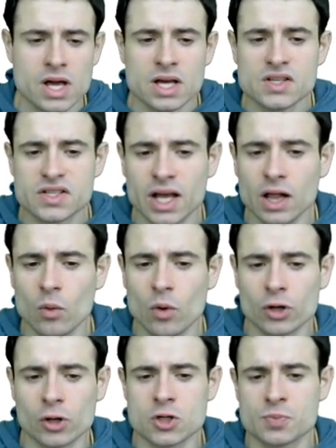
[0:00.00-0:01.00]
Skilled
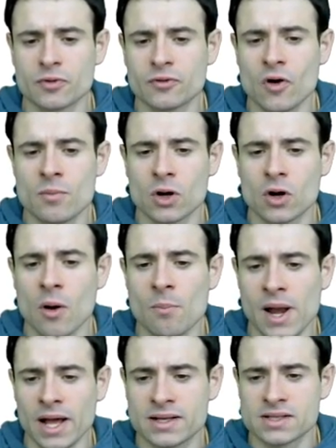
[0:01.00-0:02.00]
workers perform
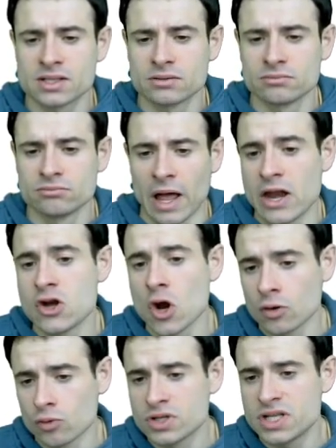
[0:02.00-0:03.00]
complex and
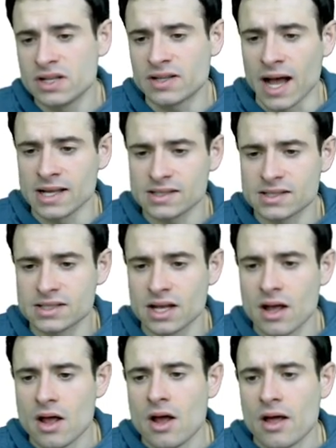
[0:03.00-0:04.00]
non-routine tasks
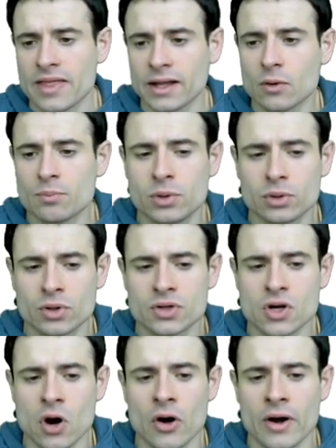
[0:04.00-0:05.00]
that computers
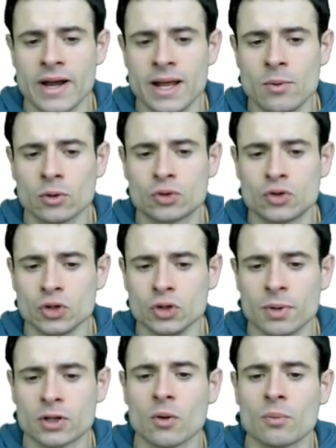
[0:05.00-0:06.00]
are unable to do,
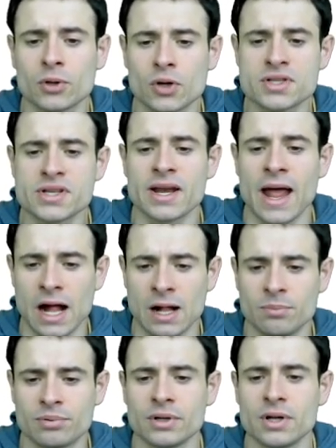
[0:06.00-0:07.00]
but computers can
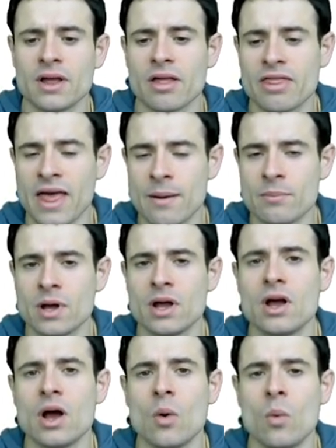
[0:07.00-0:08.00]
help them
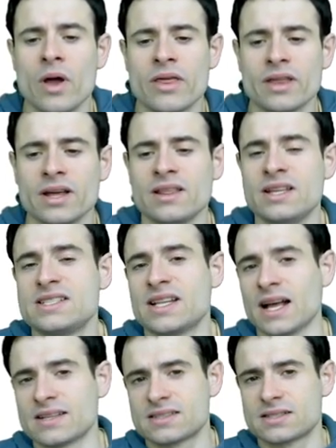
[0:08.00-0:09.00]
with these
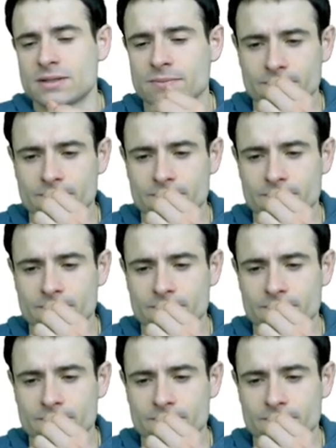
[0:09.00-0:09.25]
tasks.